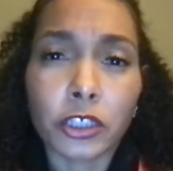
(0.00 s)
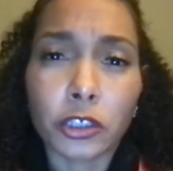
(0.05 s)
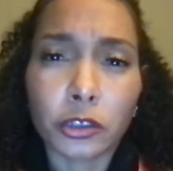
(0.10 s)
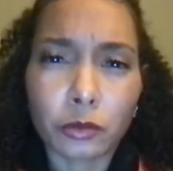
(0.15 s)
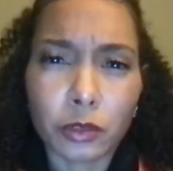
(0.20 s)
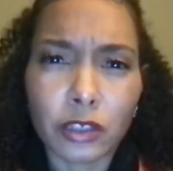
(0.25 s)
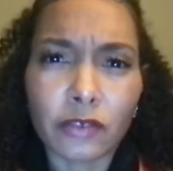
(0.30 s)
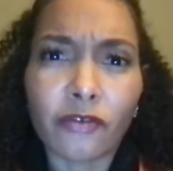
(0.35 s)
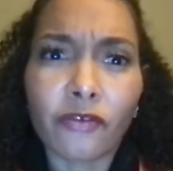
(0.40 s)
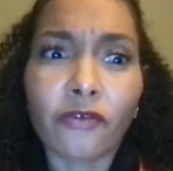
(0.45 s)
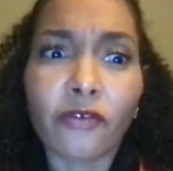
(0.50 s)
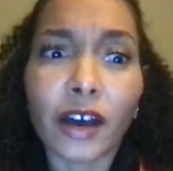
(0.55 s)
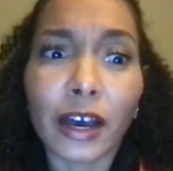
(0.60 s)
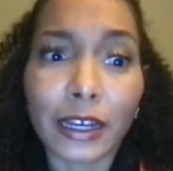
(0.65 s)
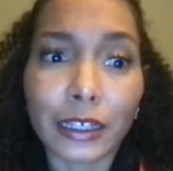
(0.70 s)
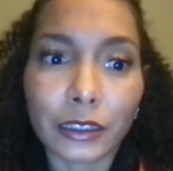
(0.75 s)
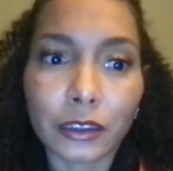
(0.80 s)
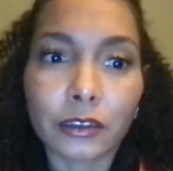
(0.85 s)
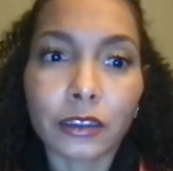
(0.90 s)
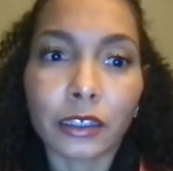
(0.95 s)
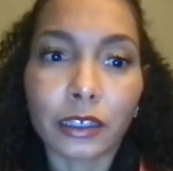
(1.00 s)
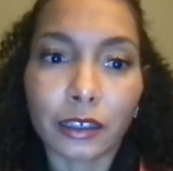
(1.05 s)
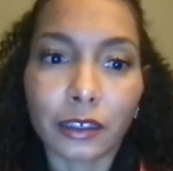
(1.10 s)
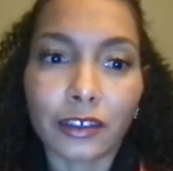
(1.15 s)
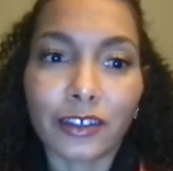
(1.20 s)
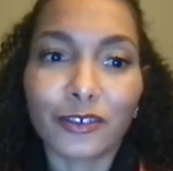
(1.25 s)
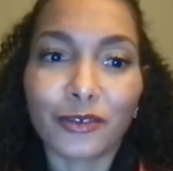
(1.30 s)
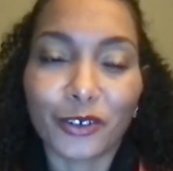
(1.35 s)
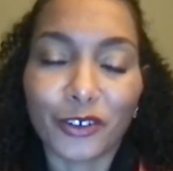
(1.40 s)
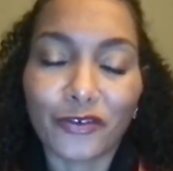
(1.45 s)
she was finally
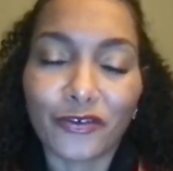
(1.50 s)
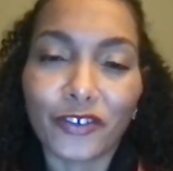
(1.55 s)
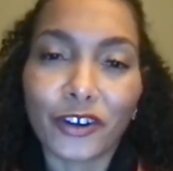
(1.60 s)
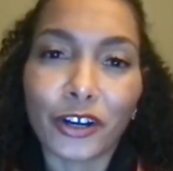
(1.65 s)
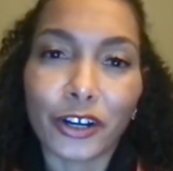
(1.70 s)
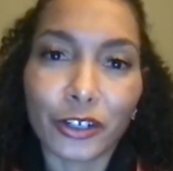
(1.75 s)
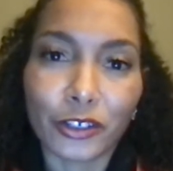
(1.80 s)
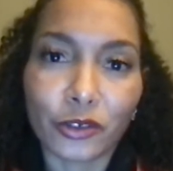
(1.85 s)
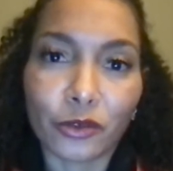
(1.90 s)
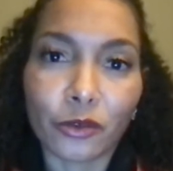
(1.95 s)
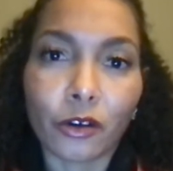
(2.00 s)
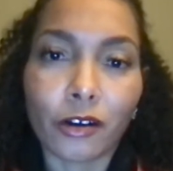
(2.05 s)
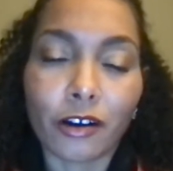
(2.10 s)
referred to